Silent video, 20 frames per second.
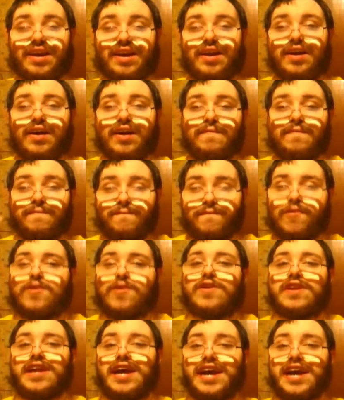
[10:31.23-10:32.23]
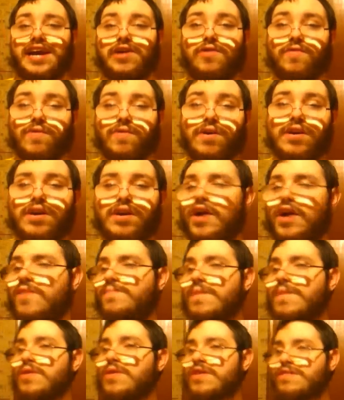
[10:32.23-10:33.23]
for now, of
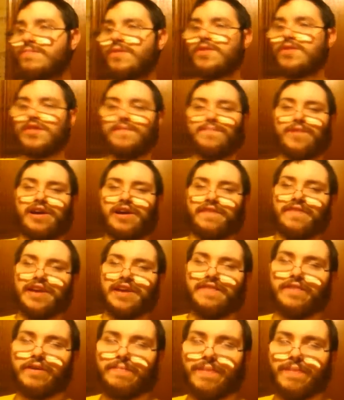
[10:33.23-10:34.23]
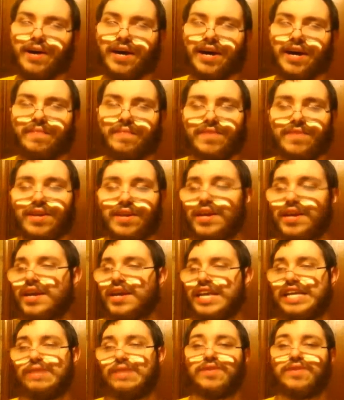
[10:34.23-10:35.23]
my Let's Mostly Play of EvoPop,
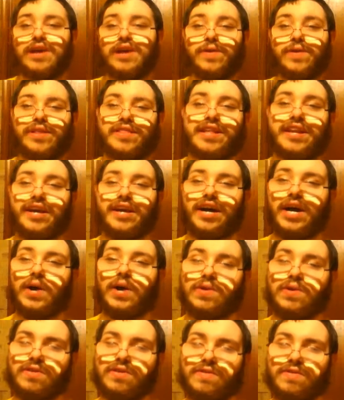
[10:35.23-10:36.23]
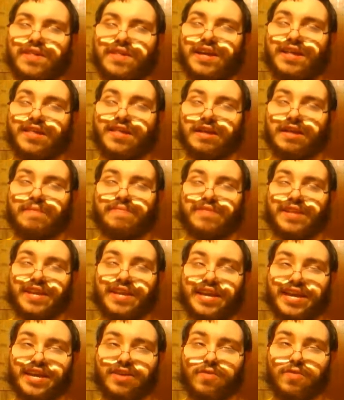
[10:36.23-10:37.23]
you'll notice that it also says
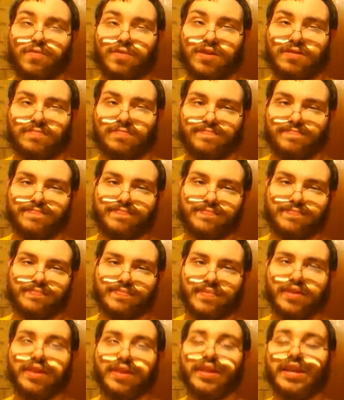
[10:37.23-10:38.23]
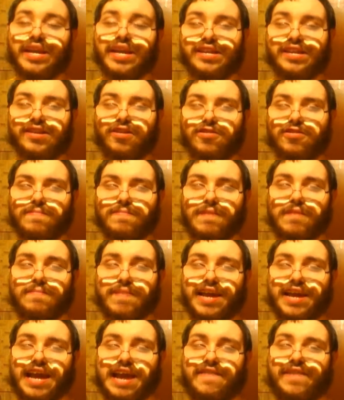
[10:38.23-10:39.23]
something else. It talks about
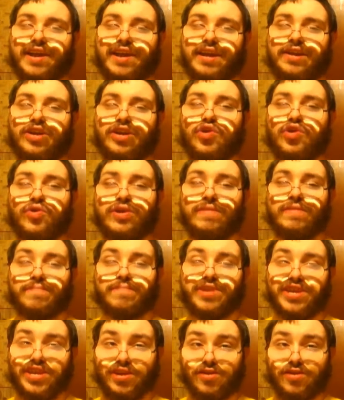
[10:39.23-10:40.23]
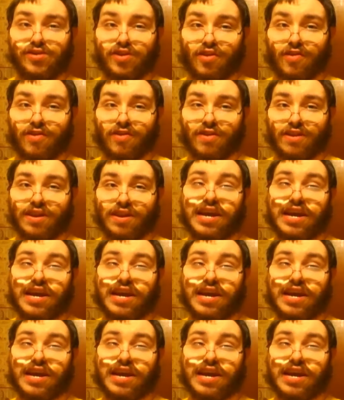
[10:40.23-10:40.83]
me having a new computer.